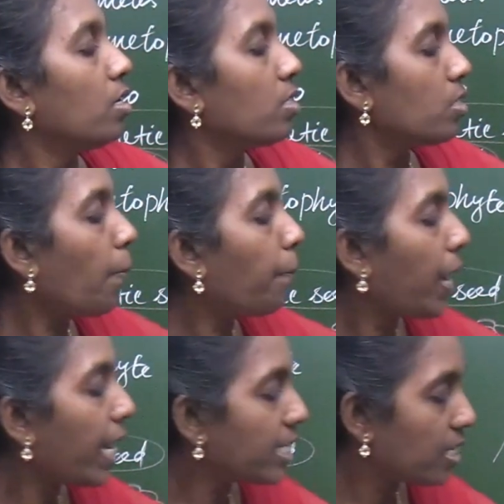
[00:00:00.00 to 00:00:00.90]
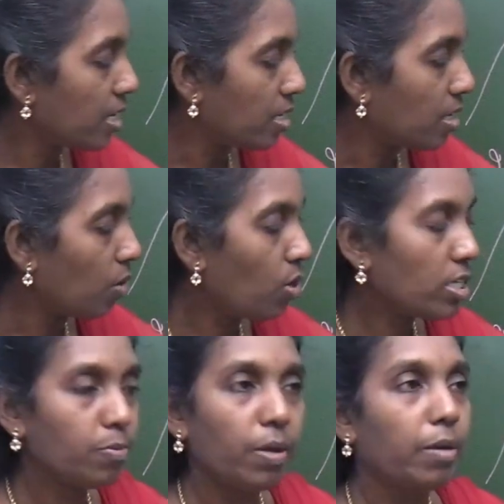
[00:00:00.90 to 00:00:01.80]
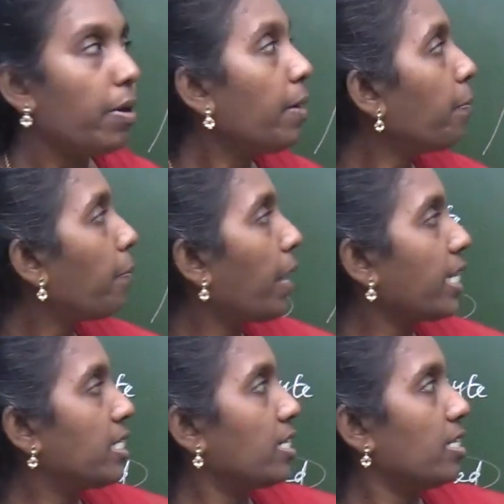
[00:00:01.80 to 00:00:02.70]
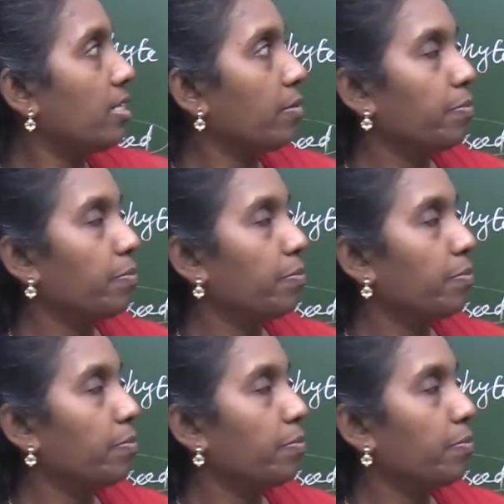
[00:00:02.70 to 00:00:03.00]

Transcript: So, patent, what is meant by patent?